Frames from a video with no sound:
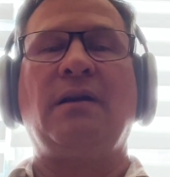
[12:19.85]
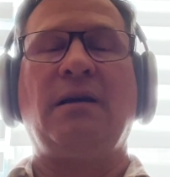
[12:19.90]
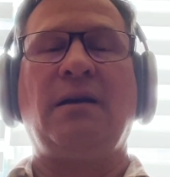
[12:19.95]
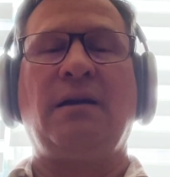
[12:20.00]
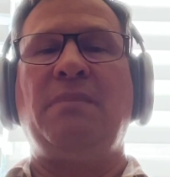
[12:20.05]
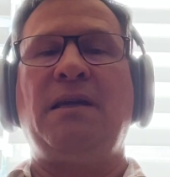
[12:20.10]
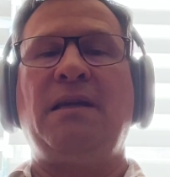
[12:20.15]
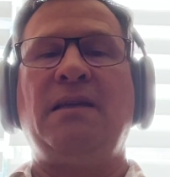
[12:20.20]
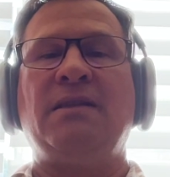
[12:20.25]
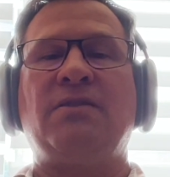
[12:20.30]

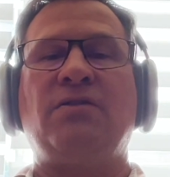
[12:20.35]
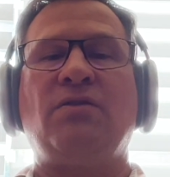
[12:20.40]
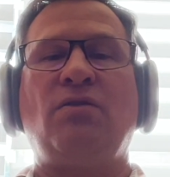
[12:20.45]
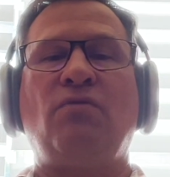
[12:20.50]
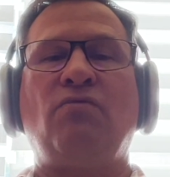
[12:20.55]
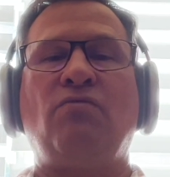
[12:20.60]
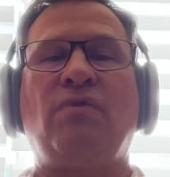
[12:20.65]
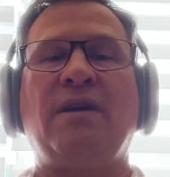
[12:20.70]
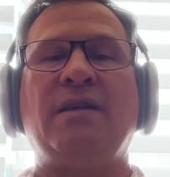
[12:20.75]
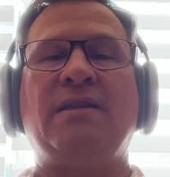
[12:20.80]
means
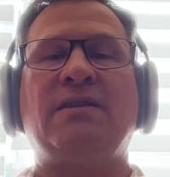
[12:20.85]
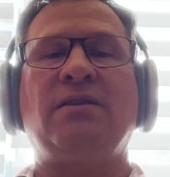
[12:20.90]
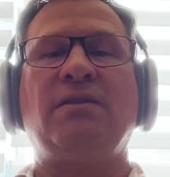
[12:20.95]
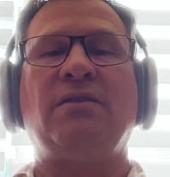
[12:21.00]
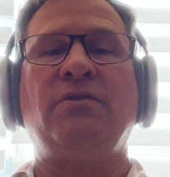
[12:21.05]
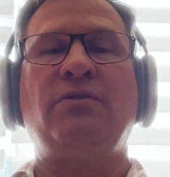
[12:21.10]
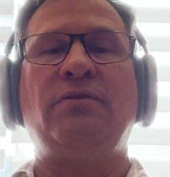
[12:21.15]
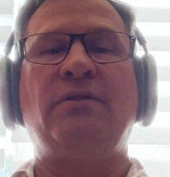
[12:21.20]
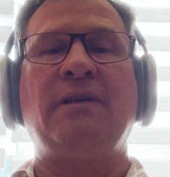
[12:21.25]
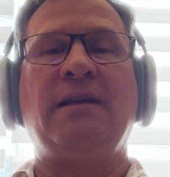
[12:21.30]

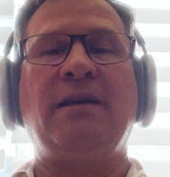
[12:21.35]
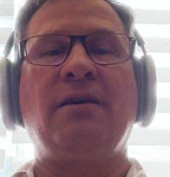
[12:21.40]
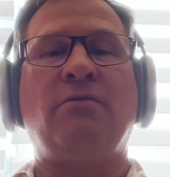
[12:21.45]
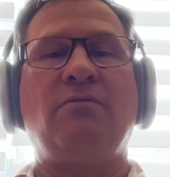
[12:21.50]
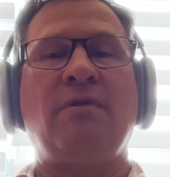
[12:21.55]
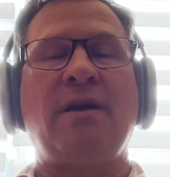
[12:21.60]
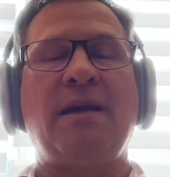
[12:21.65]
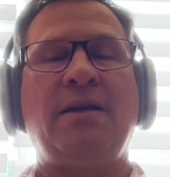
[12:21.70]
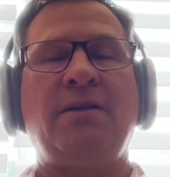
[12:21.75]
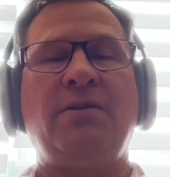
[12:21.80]
resolutely
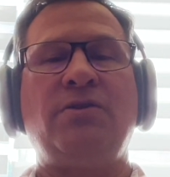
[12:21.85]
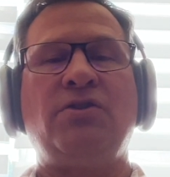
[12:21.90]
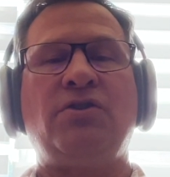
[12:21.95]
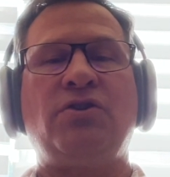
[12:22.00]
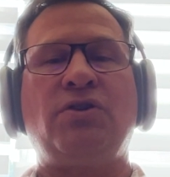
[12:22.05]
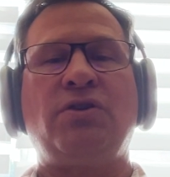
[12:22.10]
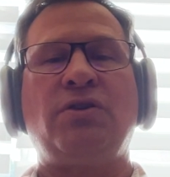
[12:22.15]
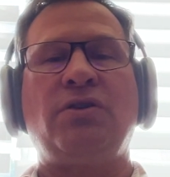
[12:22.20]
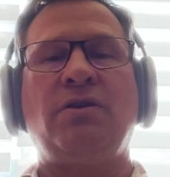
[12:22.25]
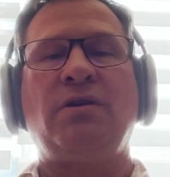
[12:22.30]

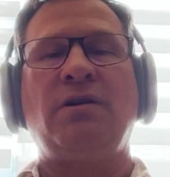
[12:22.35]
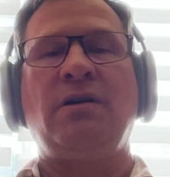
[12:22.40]
arrange,